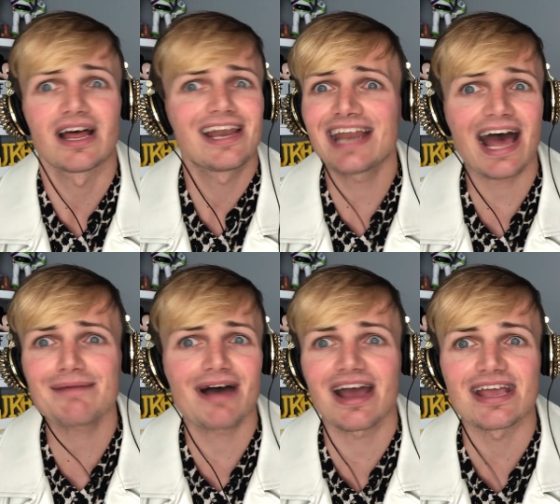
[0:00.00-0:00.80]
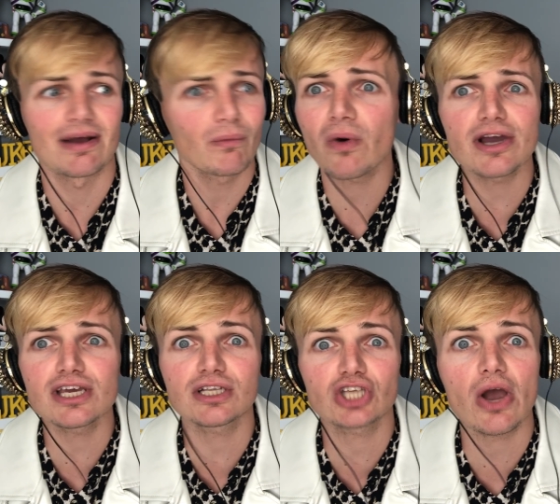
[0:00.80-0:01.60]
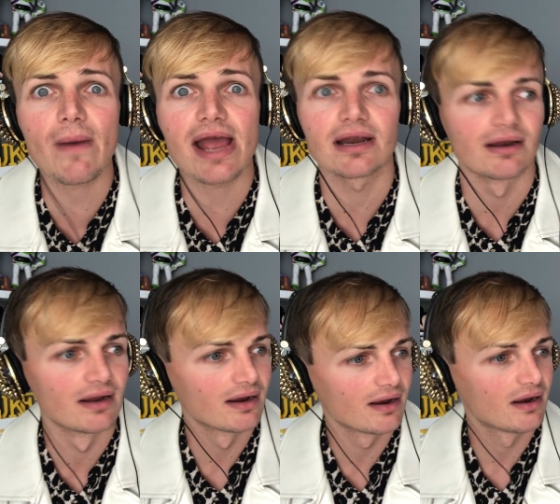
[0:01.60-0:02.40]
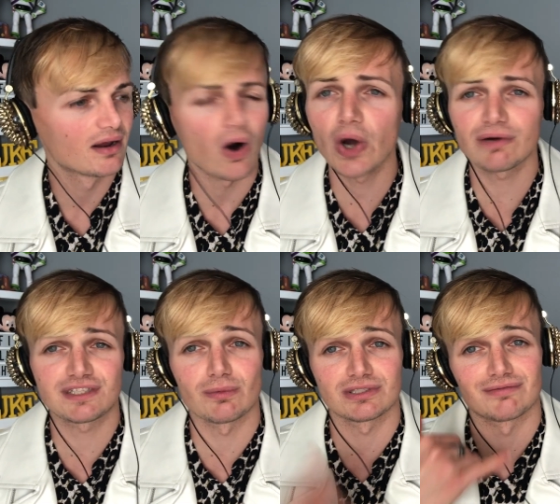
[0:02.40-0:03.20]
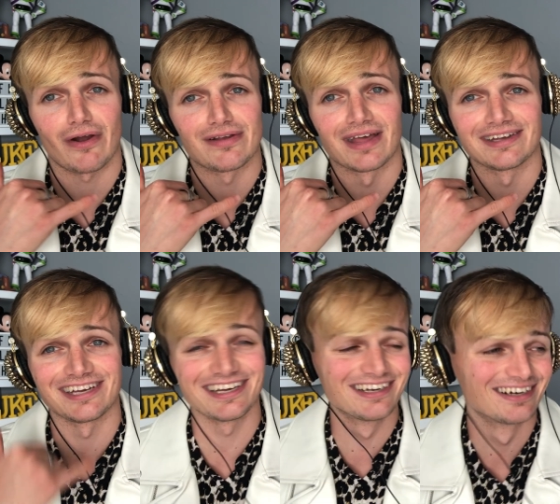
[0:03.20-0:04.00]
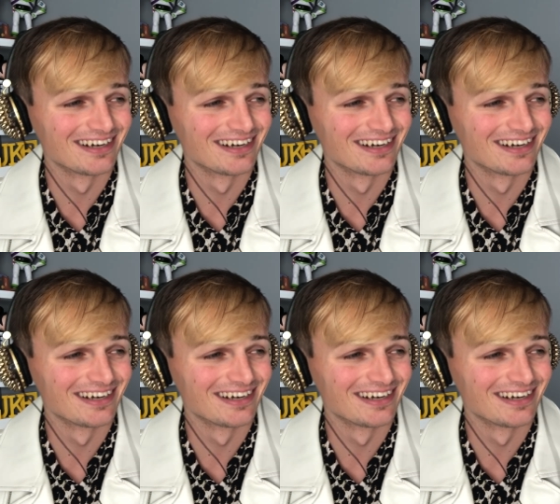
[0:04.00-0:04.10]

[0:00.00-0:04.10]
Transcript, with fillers: Nah, mate. What are you doing? I obviously wasn't voting that year.